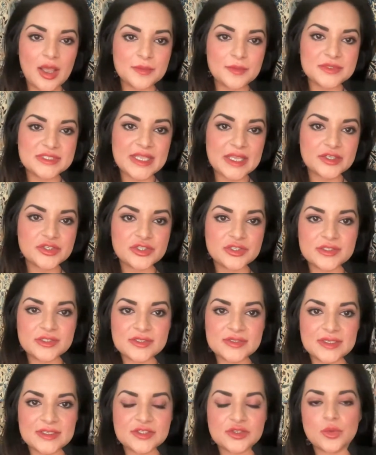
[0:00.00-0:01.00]

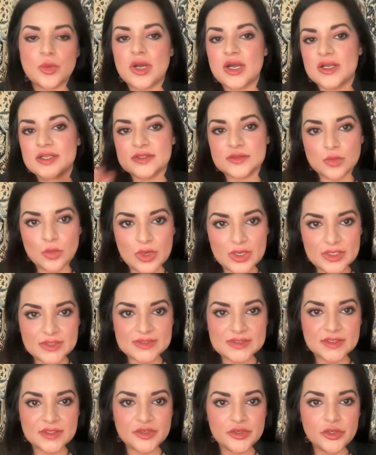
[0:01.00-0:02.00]
sanctions list was, what
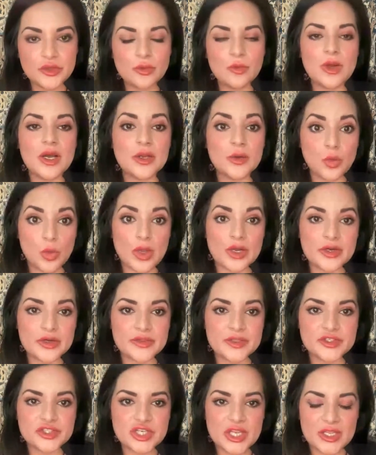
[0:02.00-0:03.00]
is the new one, what are
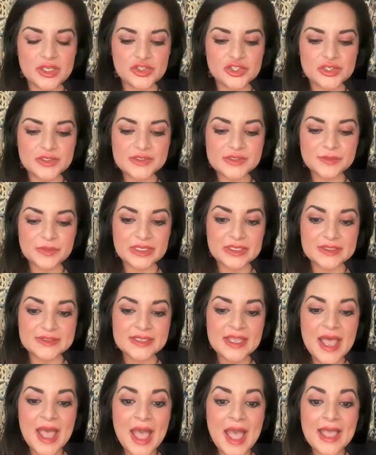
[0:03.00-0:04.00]
the changes, because
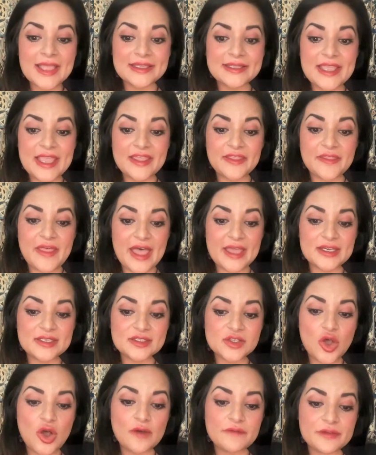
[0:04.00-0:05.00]
again, that is
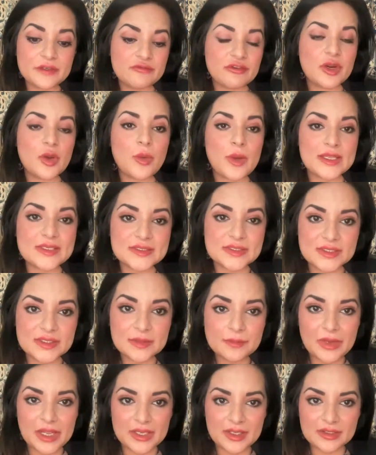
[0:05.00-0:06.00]
often
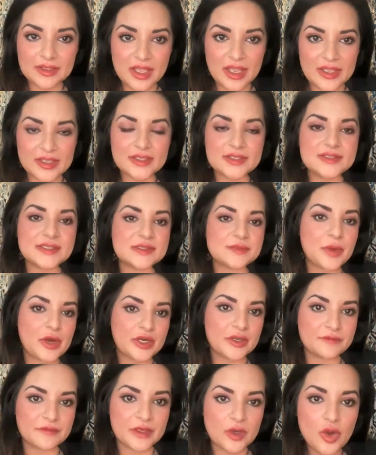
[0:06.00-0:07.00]
requested by clients as part
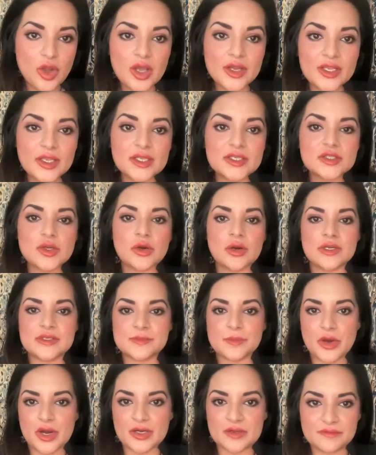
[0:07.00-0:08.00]
of an audit or as
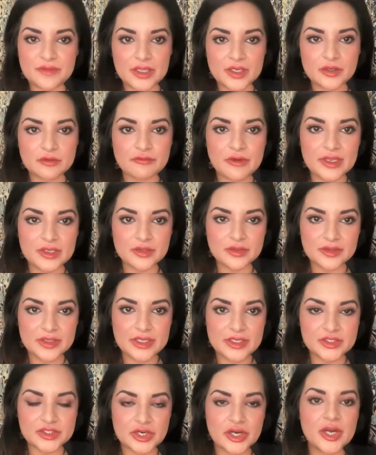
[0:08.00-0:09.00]
part of like a
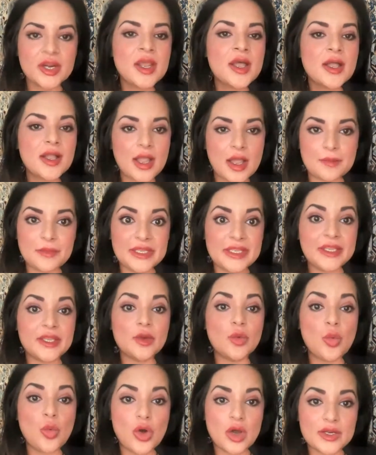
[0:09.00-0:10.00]
regulator coming
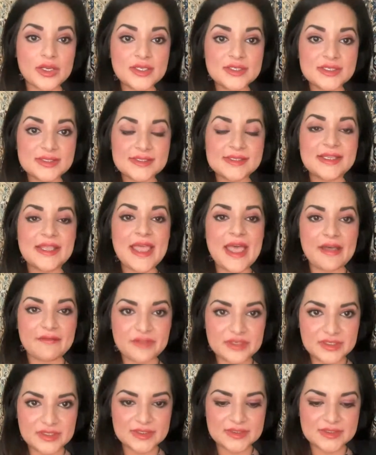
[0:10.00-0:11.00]
in wanting to see
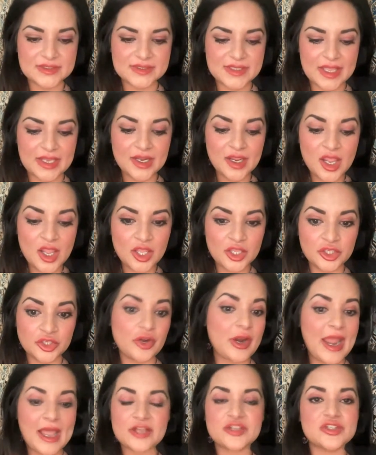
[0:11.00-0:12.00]
evidence that
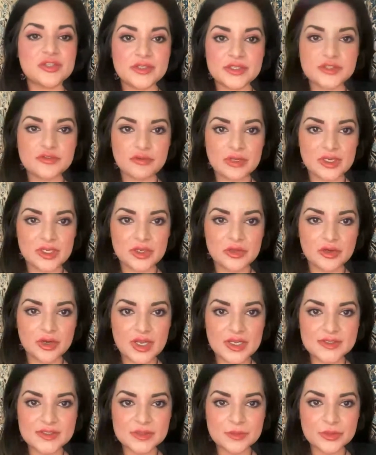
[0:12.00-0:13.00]
you're actually screening your
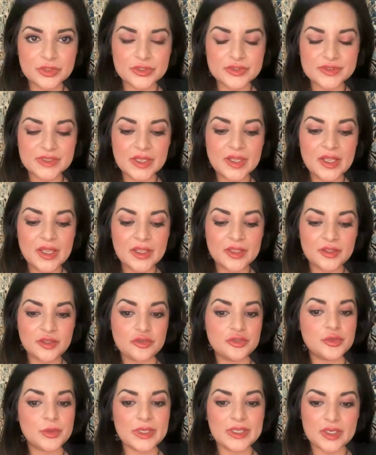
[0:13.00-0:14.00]
customers,
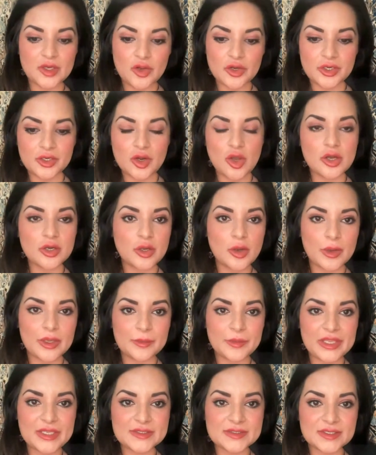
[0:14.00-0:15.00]
you're doing it on an ongoing
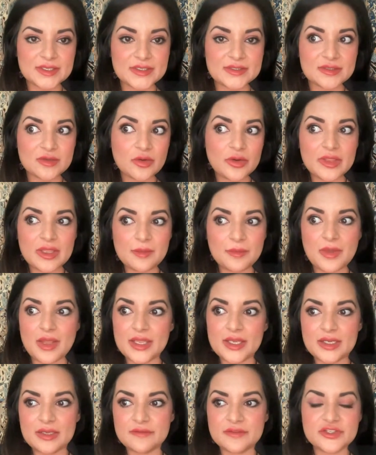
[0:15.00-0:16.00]
basis, or they
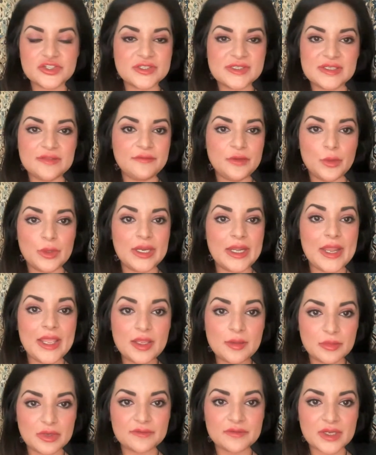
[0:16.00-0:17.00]
might even just give you a
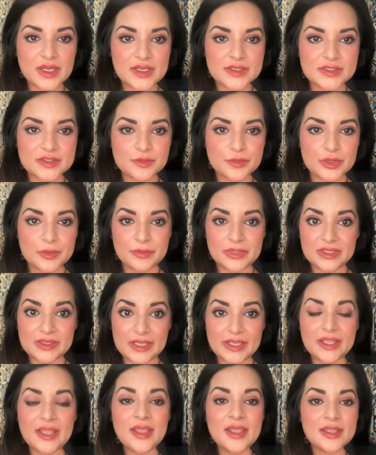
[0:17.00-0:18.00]
name of a customer and be
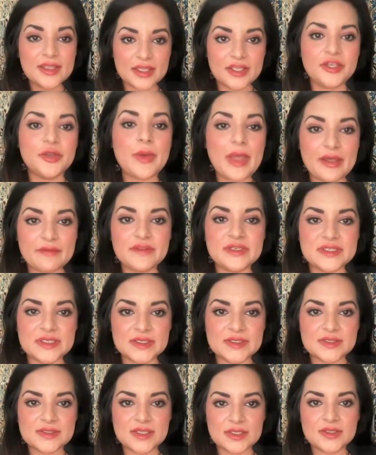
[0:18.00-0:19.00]
like, can you
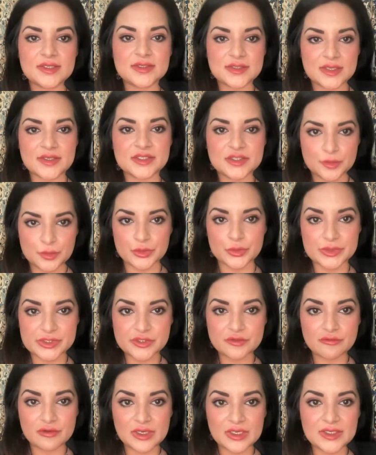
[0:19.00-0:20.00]
evidence that this customer was
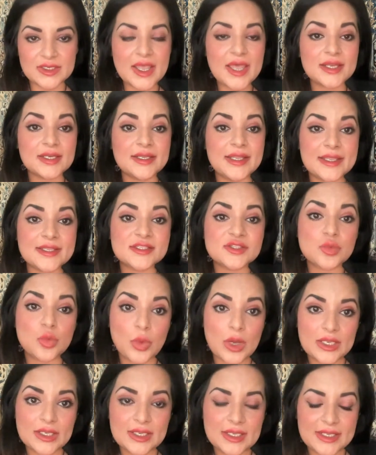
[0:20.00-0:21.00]
screened and against
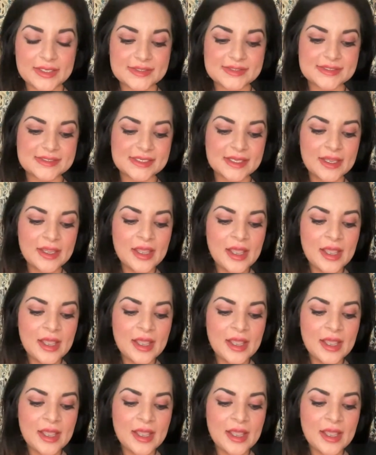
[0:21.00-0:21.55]
what list?